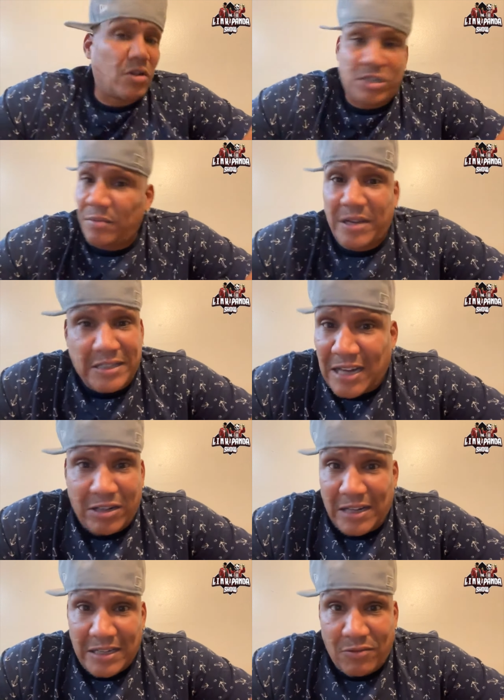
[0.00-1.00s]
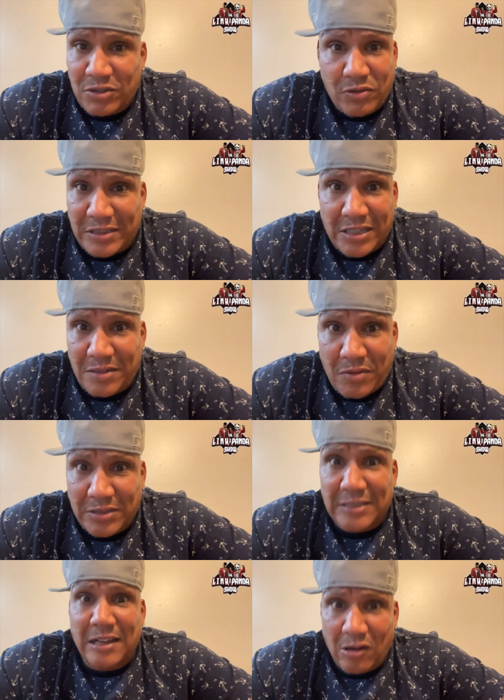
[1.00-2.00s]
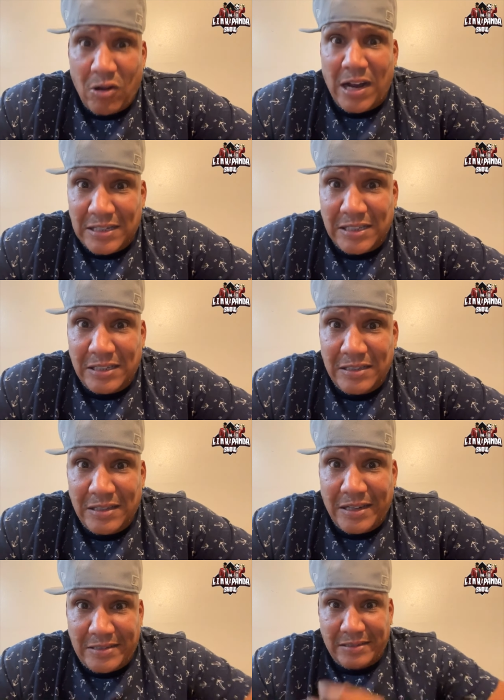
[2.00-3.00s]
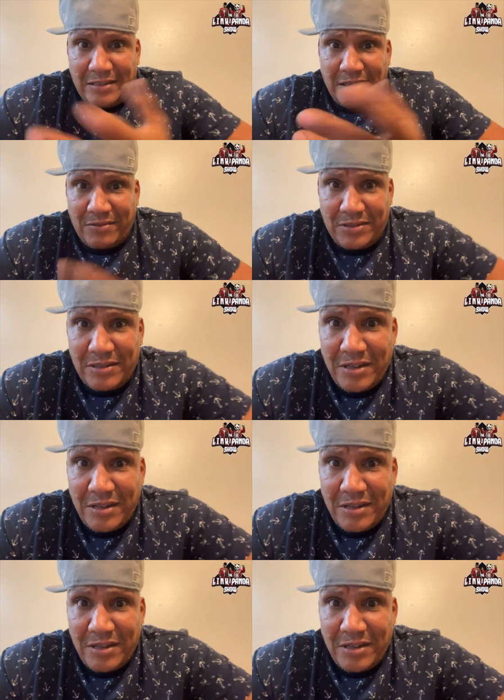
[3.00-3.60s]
only well, eight bars. Well, some niggas sounded like they was doing sixteen bars. That's how long I seen, like, they, they,